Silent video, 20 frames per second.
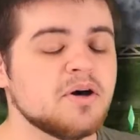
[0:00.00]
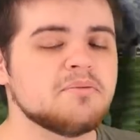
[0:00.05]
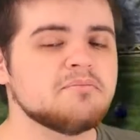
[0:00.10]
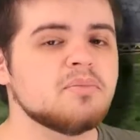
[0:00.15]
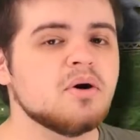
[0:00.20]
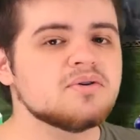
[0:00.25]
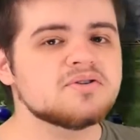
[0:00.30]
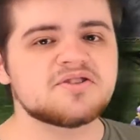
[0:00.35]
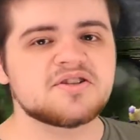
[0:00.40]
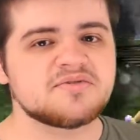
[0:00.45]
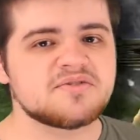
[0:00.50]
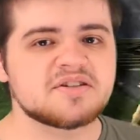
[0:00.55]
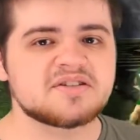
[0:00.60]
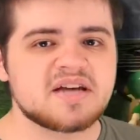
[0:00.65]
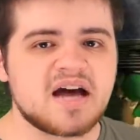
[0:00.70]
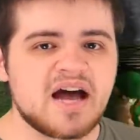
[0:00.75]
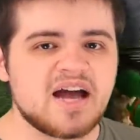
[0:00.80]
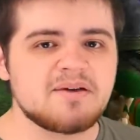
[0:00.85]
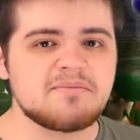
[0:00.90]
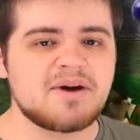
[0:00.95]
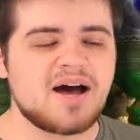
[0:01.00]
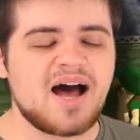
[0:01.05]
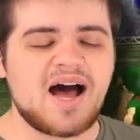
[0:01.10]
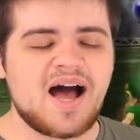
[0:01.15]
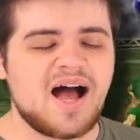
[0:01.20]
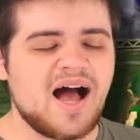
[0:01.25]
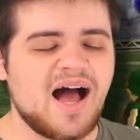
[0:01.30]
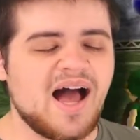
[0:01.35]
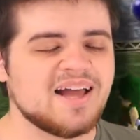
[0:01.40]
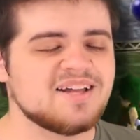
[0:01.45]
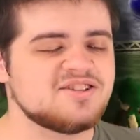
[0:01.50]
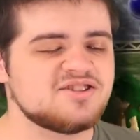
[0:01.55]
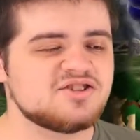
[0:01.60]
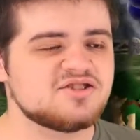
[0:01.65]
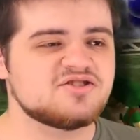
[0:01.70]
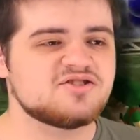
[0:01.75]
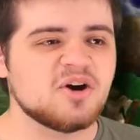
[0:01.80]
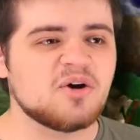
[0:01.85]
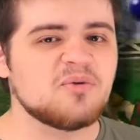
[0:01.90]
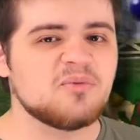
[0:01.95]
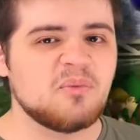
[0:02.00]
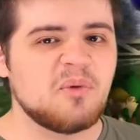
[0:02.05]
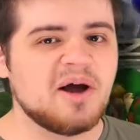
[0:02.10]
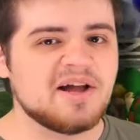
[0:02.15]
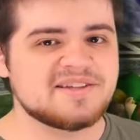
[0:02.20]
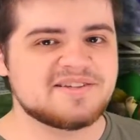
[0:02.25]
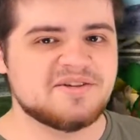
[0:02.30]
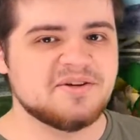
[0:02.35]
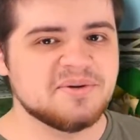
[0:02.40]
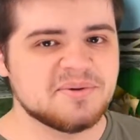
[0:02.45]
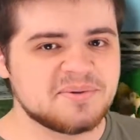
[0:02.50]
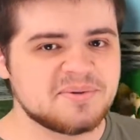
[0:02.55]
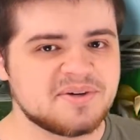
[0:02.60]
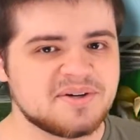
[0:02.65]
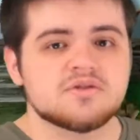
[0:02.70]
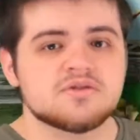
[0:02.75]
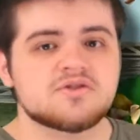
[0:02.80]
But most of the time, I just don't want to.